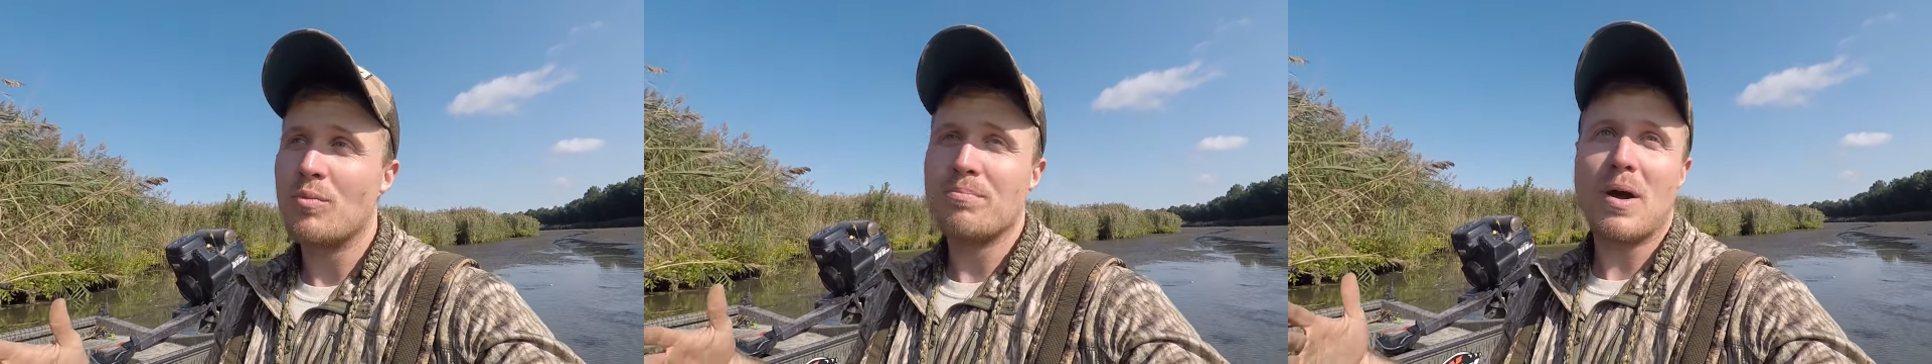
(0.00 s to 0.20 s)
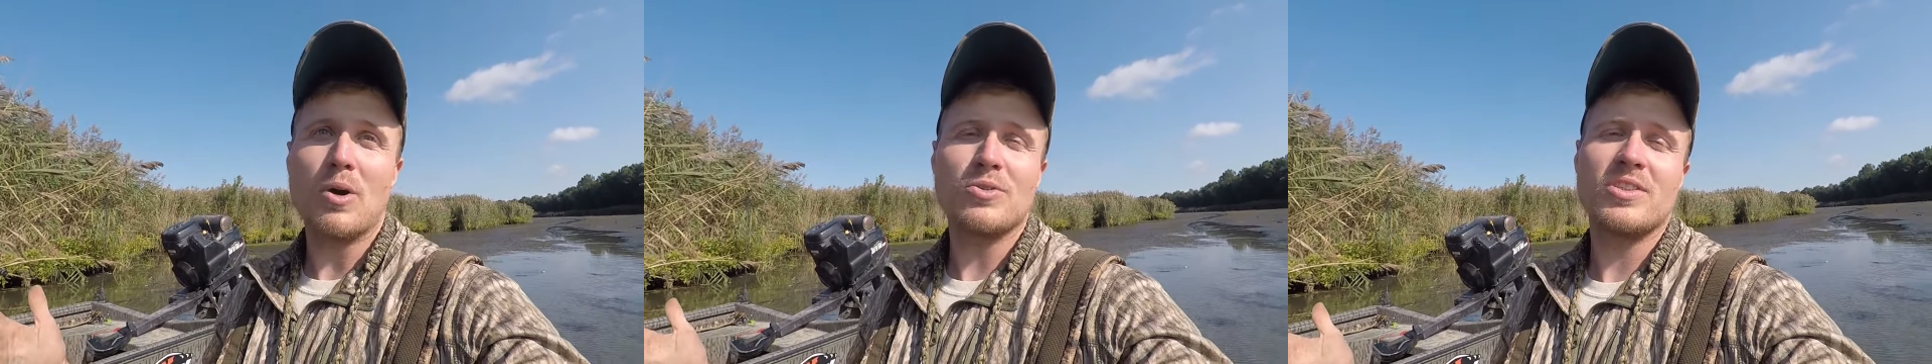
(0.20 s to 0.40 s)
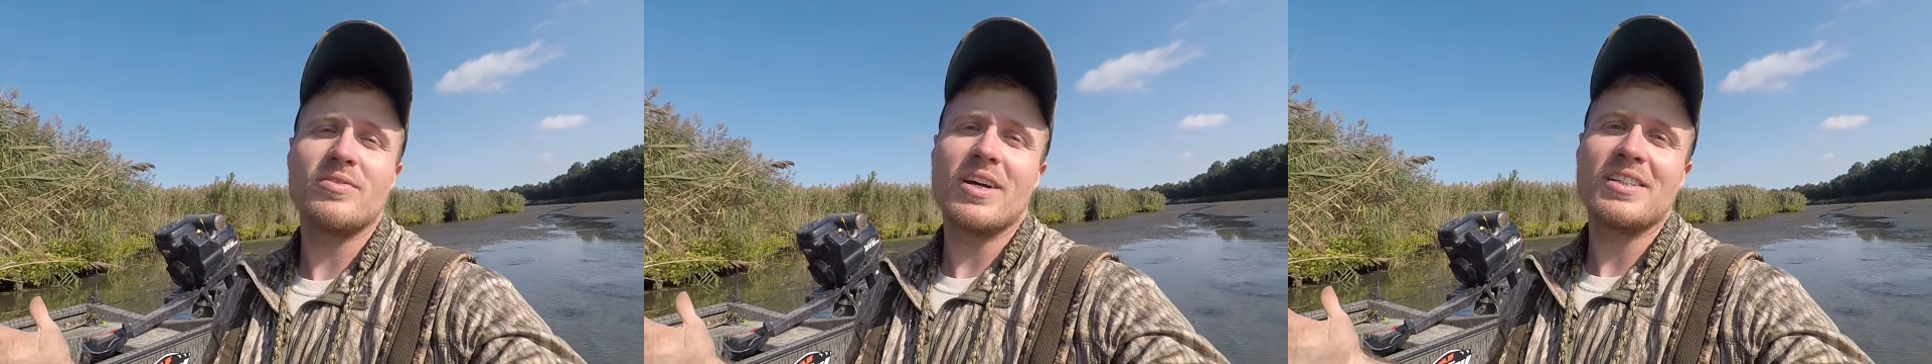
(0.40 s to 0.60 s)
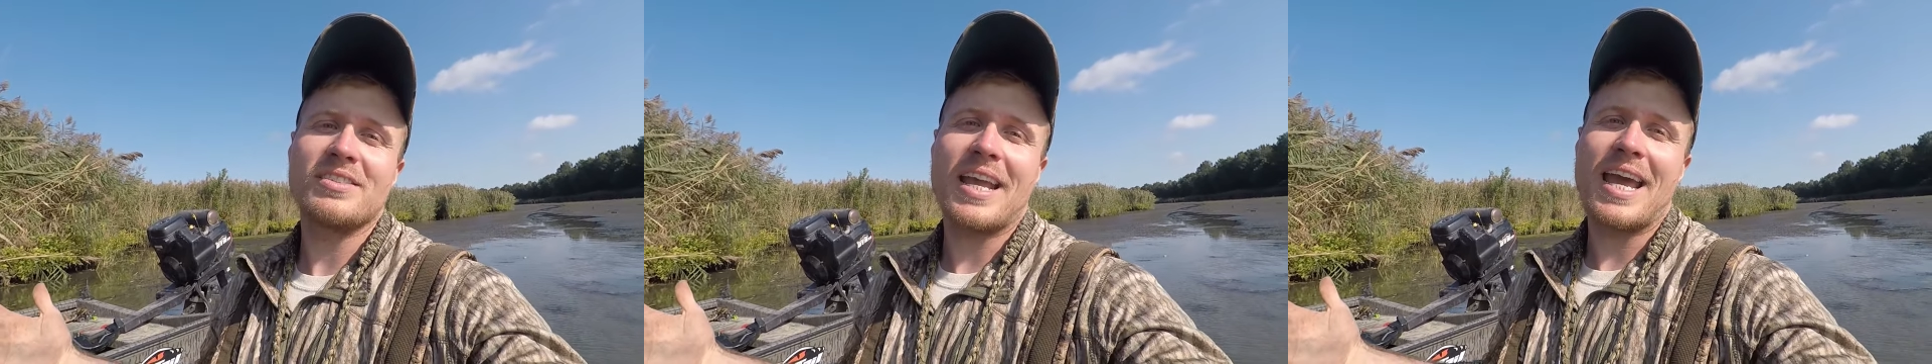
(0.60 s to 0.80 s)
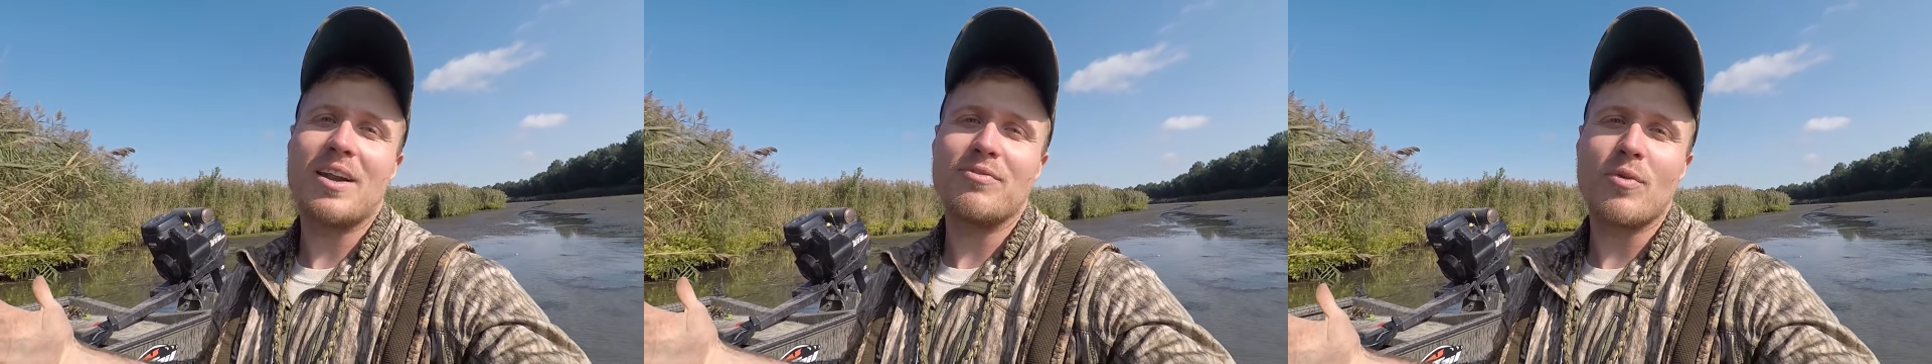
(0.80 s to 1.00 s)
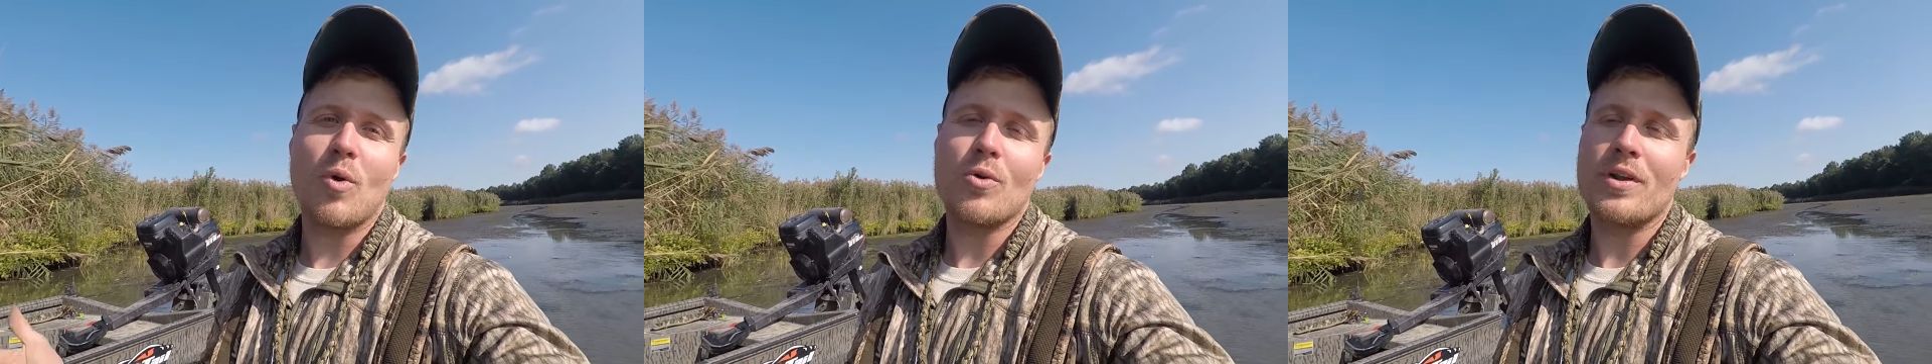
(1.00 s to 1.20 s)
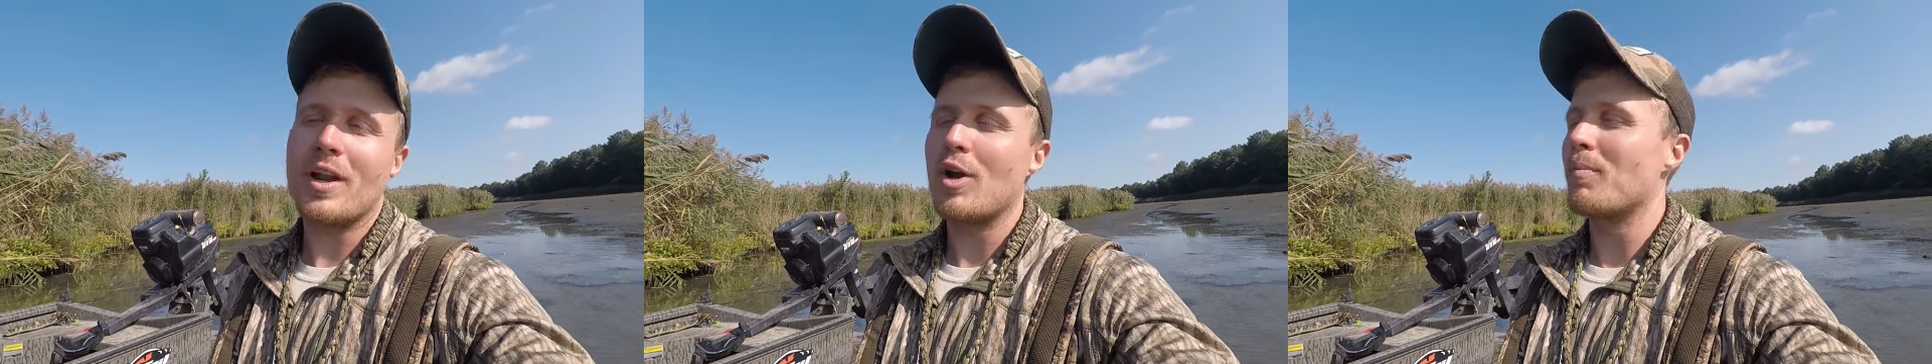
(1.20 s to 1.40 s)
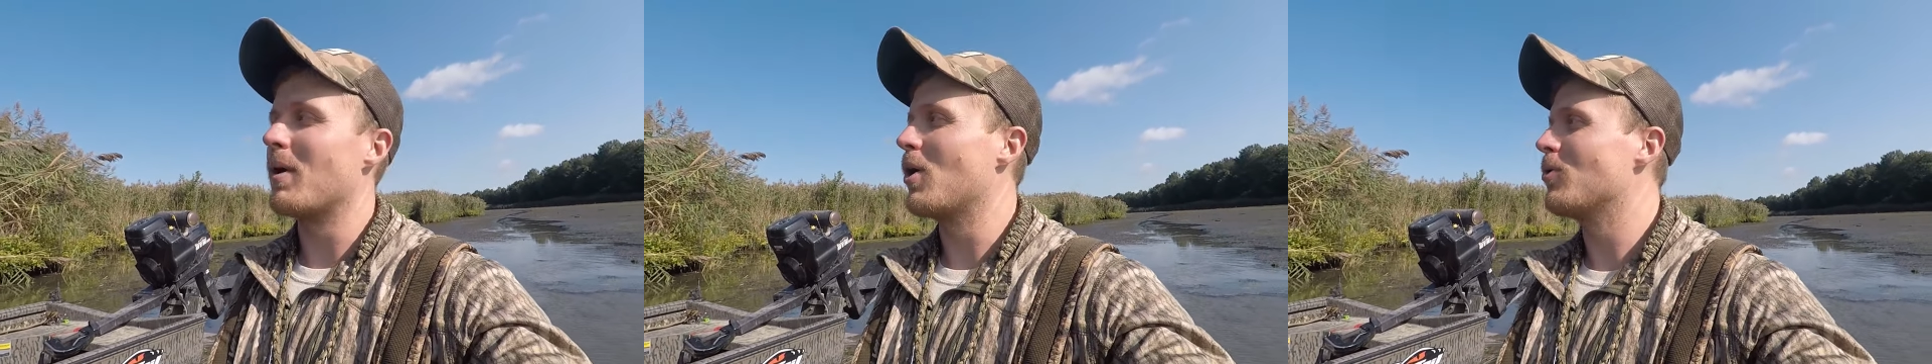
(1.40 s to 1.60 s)
And most of us can't afford an
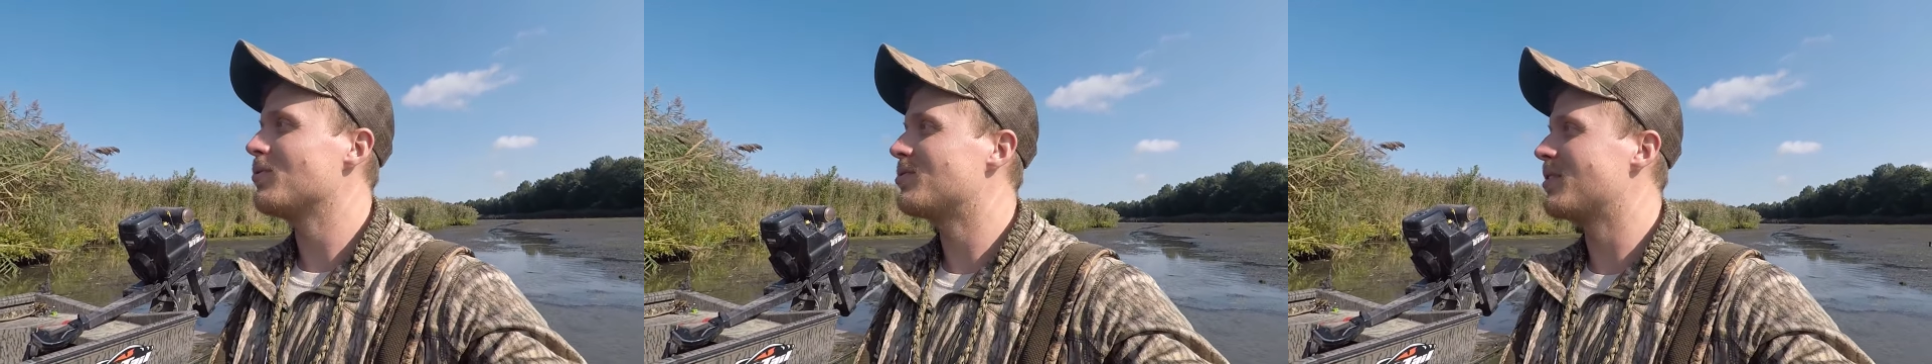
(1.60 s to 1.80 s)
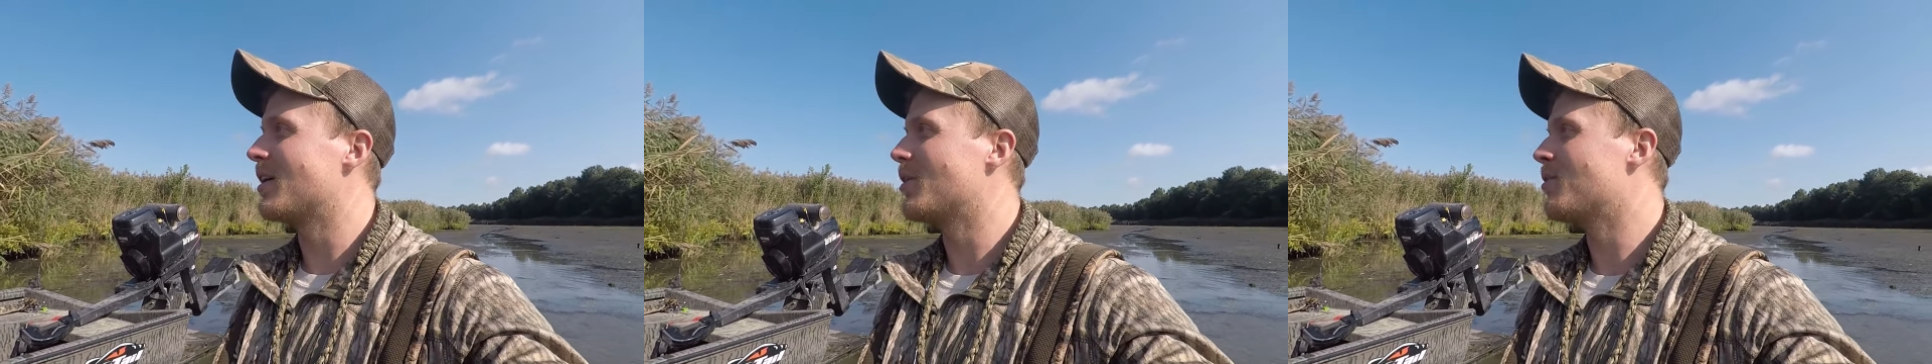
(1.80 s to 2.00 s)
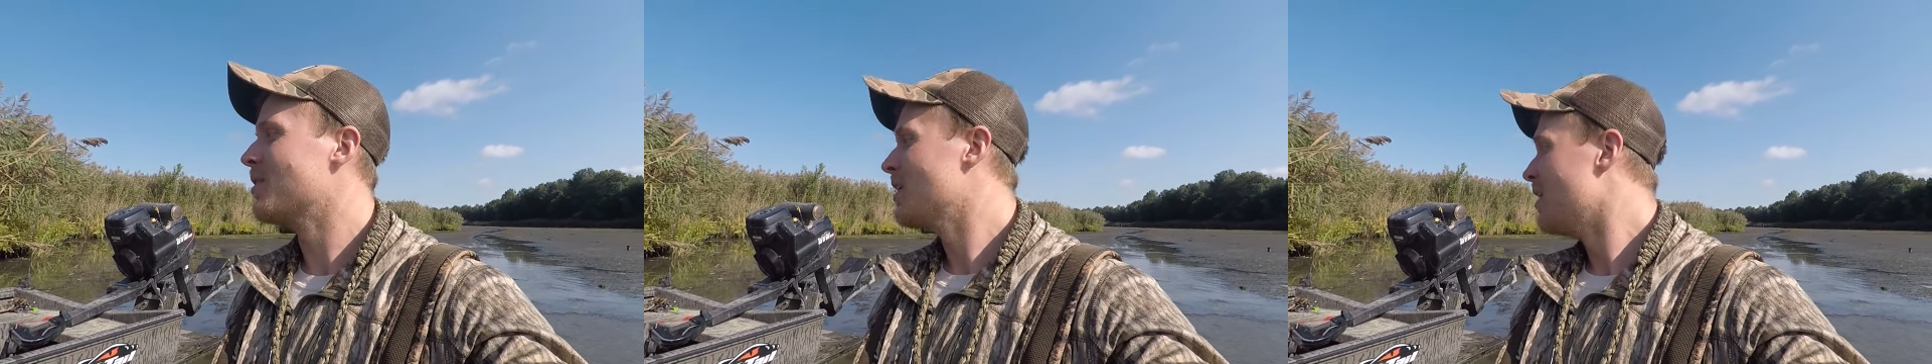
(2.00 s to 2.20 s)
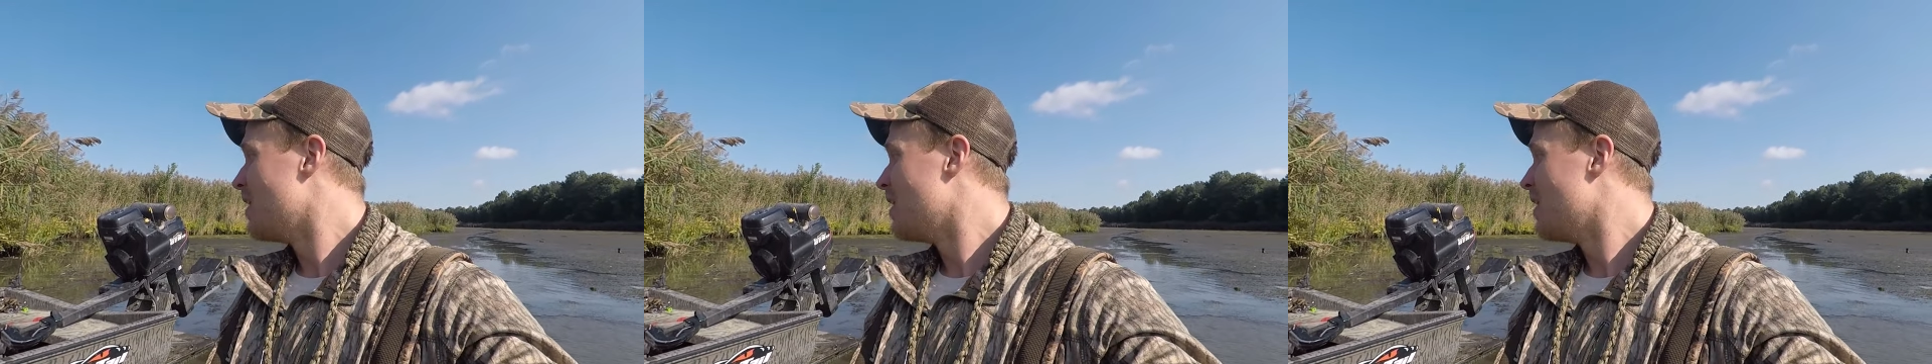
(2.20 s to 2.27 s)
airboat. So,